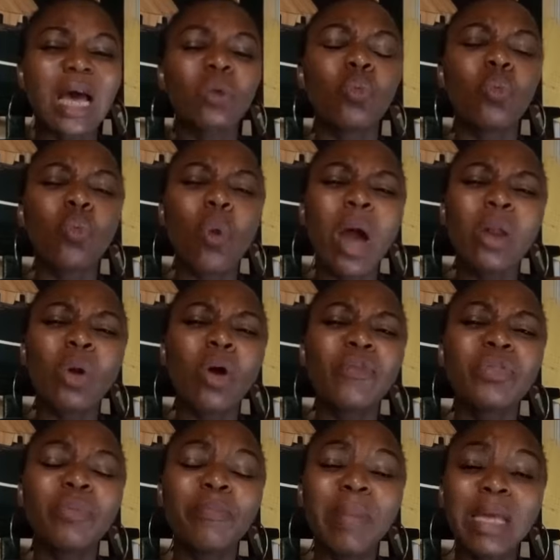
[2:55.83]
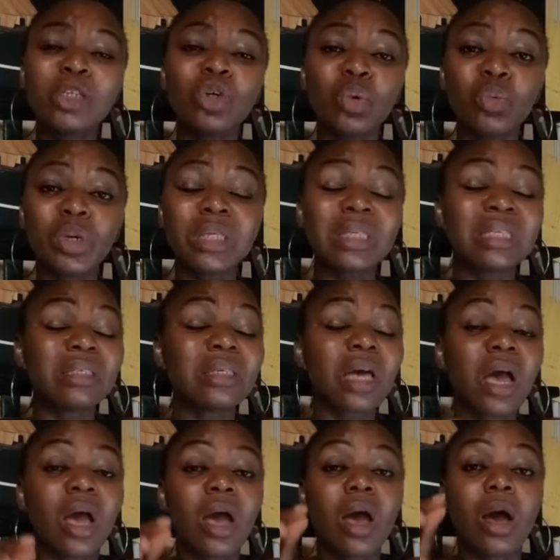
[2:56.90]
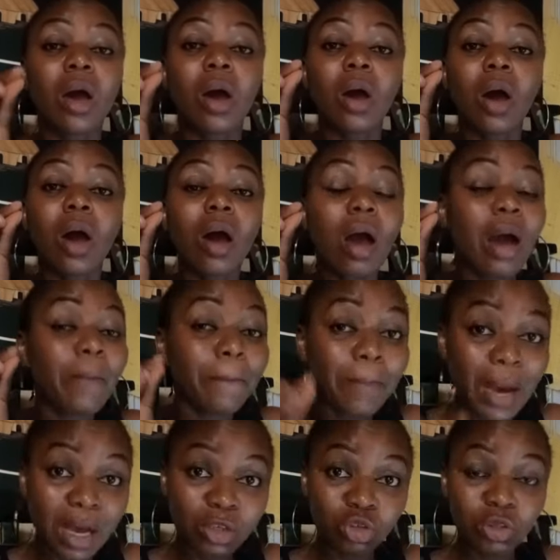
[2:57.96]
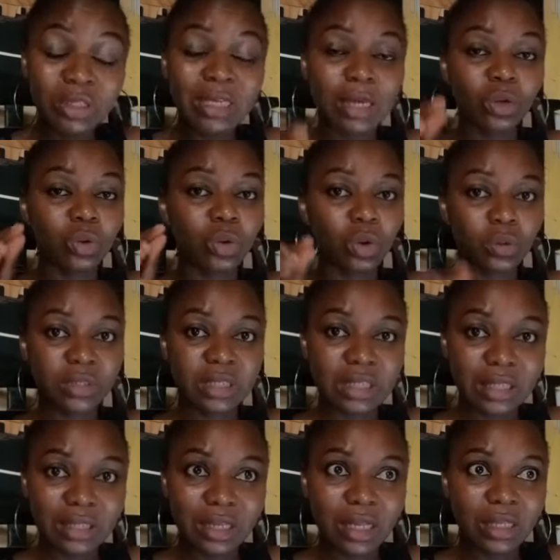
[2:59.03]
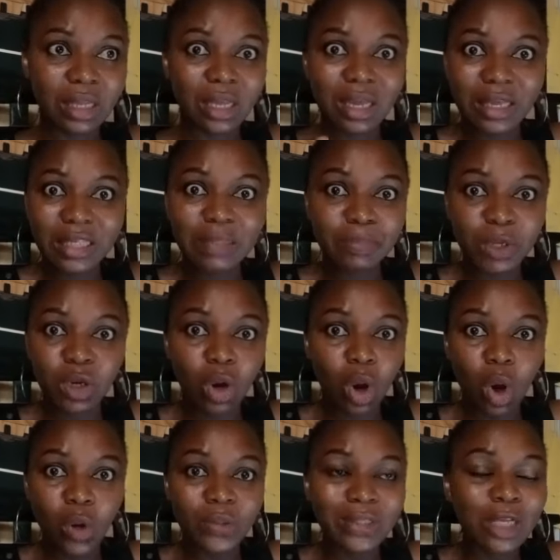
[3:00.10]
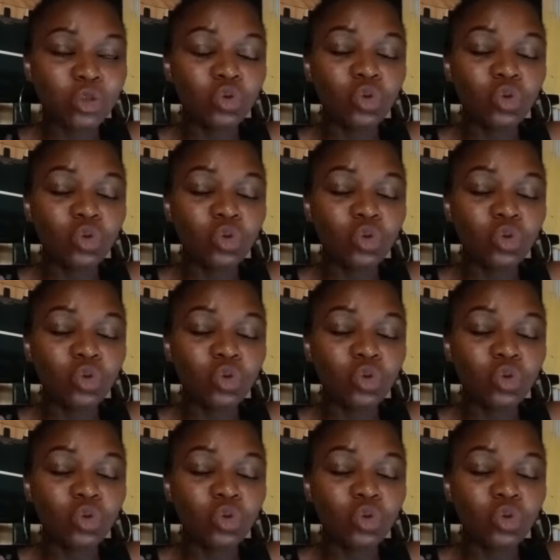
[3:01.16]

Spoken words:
And one of the major reasons our boundaries are not consistent is because they